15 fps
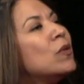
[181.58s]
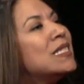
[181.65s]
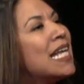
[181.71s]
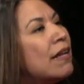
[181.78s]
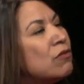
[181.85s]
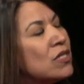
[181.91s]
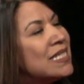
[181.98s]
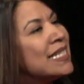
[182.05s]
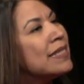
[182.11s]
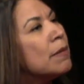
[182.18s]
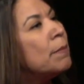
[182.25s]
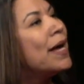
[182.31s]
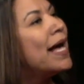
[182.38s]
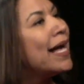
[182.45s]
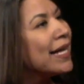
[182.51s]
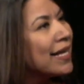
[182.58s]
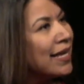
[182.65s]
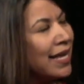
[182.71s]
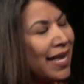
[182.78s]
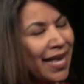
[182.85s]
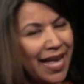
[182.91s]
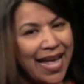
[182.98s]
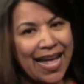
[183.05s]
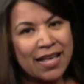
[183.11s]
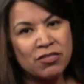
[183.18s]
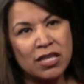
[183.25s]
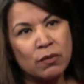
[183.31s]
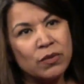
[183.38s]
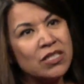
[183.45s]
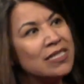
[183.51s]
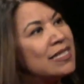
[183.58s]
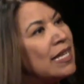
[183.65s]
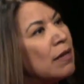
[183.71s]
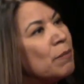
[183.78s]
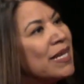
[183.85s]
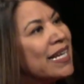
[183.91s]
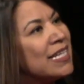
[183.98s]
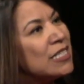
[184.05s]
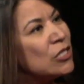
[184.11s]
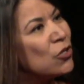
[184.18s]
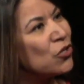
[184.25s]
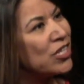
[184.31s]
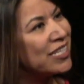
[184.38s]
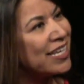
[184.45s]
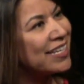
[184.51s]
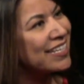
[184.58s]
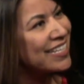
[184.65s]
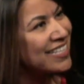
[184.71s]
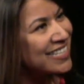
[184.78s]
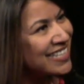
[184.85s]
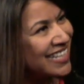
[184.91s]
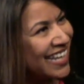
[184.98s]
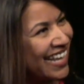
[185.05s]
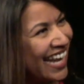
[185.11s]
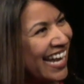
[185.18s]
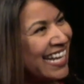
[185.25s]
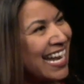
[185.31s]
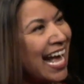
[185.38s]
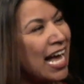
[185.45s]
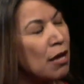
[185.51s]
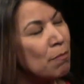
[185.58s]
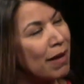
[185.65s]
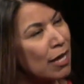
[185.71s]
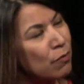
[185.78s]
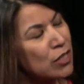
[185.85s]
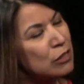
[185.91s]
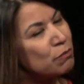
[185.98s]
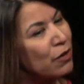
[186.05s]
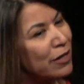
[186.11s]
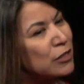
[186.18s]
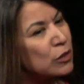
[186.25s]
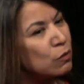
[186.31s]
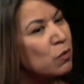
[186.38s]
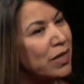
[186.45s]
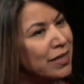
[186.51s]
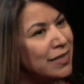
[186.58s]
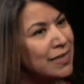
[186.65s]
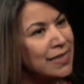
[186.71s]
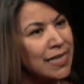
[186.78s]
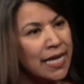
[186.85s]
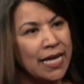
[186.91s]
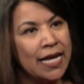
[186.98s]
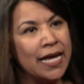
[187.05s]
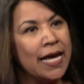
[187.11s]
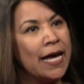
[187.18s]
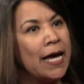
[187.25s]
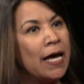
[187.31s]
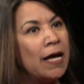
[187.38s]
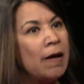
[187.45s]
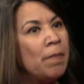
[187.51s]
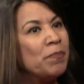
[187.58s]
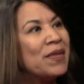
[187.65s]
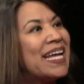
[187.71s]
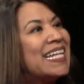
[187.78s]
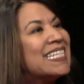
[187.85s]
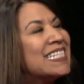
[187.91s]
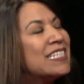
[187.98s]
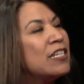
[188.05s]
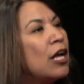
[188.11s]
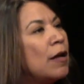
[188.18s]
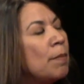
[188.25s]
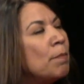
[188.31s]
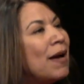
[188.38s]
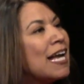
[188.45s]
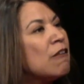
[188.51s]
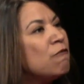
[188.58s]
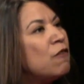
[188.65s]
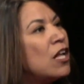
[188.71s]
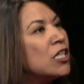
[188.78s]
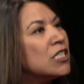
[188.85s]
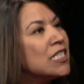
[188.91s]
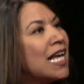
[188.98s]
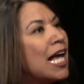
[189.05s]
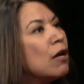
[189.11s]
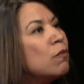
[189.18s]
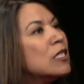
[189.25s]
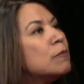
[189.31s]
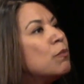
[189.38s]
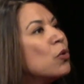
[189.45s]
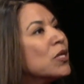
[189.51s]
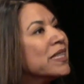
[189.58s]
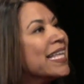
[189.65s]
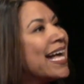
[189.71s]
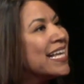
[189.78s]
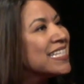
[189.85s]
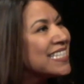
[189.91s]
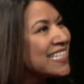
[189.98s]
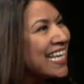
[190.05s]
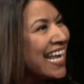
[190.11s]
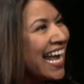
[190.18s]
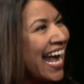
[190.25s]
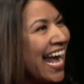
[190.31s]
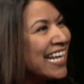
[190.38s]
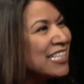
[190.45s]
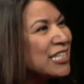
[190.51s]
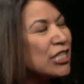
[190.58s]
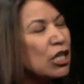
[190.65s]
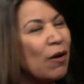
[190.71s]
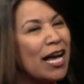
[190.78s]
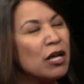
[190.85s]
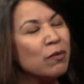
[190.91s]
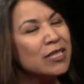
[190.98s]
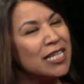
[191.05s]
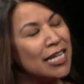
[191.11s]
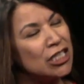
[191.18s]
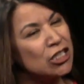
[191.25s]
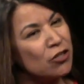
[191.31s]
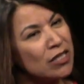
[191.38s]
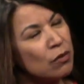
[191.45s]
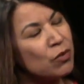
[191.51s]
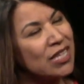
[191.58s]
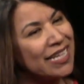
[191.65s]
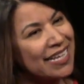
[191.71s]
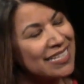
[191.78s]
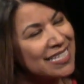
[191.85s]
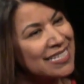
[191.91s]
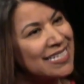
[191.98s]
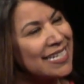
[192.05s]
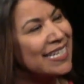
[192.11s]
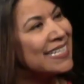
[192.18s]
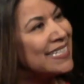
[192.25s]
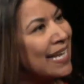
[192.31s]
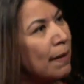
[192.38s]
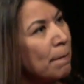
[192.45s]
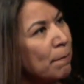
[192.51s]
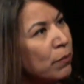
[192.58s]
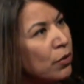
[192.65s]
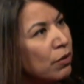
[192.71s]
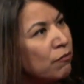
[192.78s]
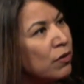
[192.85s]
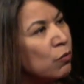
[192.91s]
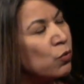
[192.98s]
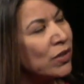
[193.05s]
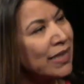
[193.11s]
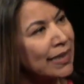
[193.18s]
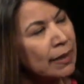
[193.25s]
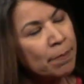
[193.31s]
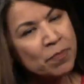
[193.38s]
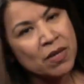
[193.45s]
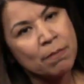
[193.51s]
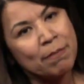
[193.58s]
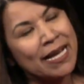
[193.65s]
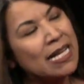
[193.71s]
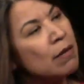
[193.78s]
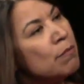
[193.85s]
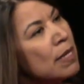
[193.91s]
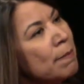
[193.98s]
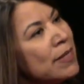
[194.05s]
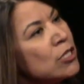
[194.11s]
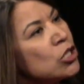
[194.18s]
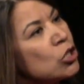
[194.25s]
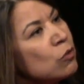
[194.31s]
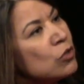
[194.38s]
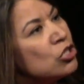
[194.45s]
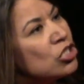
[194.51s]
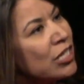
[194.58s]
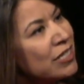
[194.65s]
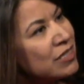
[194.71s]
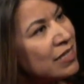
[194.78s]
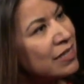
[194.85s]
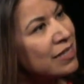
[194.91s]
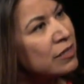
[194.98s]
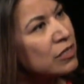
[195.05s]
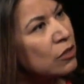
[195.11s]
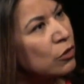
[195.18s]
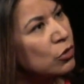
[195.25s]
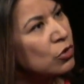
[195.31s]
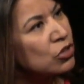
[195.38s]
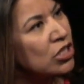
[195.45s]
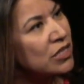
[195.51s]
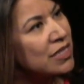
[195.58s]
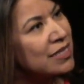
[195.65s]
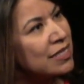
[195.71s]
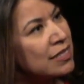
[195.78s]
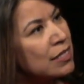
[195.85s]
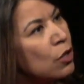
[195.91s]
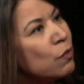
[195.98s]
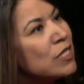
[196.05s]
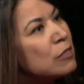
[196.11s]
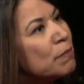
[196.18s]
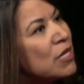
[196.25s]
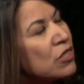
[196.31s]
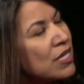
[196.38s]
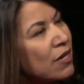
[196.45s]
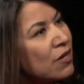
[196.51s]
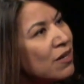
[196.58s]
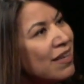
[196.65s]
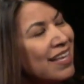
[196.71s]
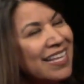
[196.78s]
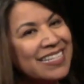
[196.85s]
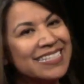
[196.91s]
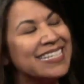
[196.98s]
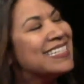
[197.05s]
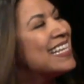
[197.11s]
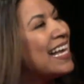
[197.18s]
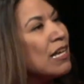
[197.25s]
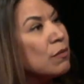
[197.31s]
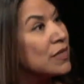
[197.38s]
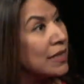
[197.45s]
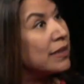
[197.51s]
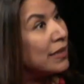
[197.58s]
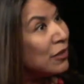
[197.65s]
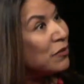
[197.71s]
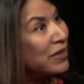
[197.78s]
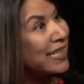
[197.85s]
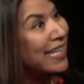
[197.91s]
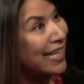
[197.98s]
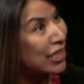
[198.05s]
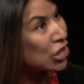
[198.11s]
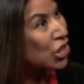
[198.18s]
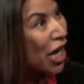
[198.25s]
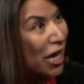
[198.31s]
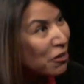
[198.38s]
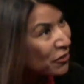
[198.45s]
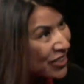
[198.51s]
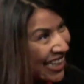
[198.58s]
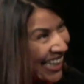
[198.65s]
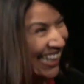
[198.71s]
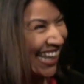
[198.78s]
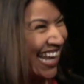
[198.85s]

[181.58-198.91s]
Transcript: always have to sit in the back? And they would say, because you're the youngest. And my response was, it's not my fault I was born last. And so I share that with kids as an example of really my commitment to justice and social justice has always been there since I was literally a child.